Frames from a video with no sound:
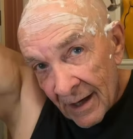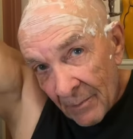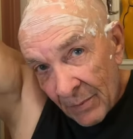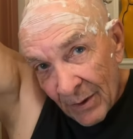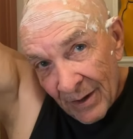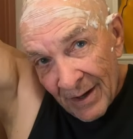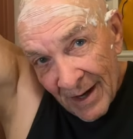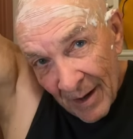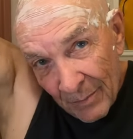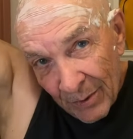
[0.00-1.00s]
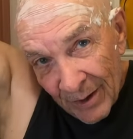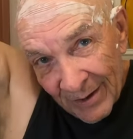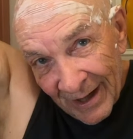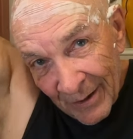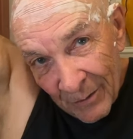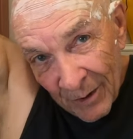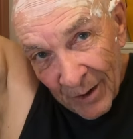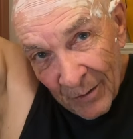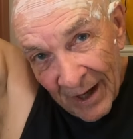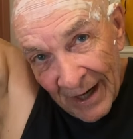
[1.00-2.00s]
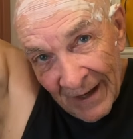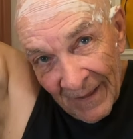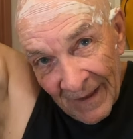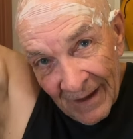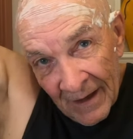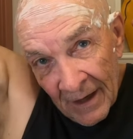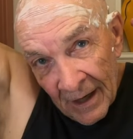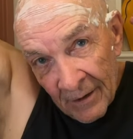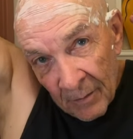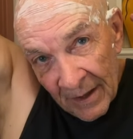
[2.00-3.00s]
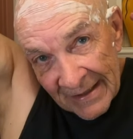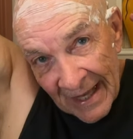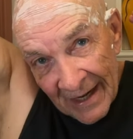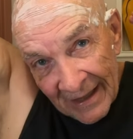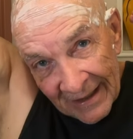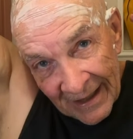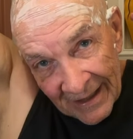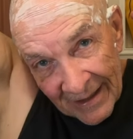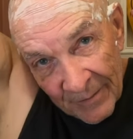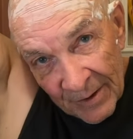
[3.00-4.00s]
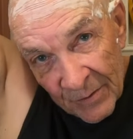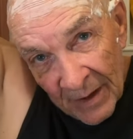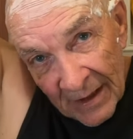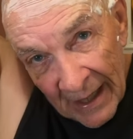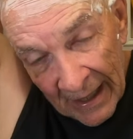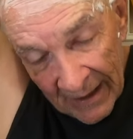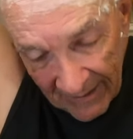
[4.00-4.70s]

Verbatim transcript: I put, it, put it on the wrong way. And nobody said anything except this one guy.